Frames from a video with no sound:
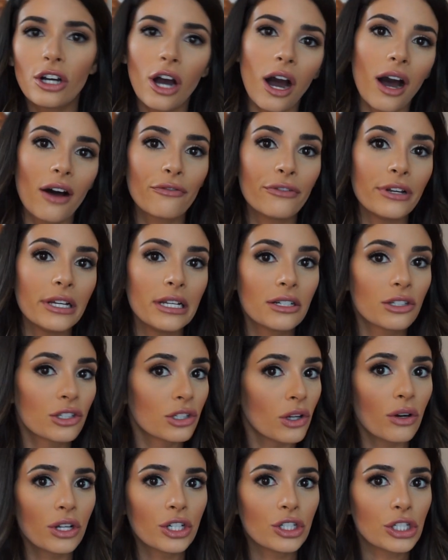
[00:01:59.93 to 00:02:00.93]
coffee,
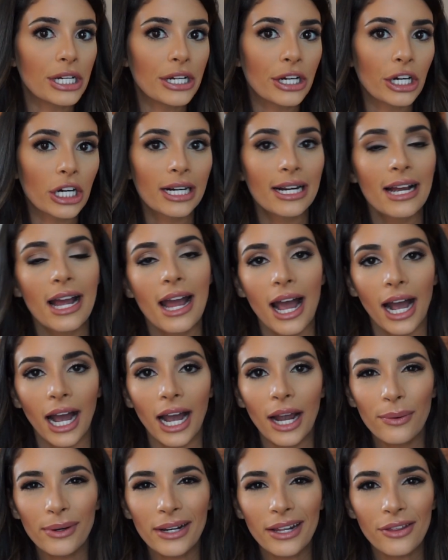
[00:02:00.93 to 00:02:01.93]
soda drinker,
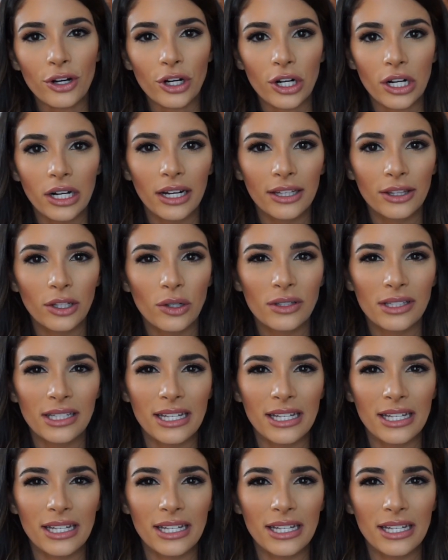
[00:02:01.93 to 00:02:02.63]
I would either cut those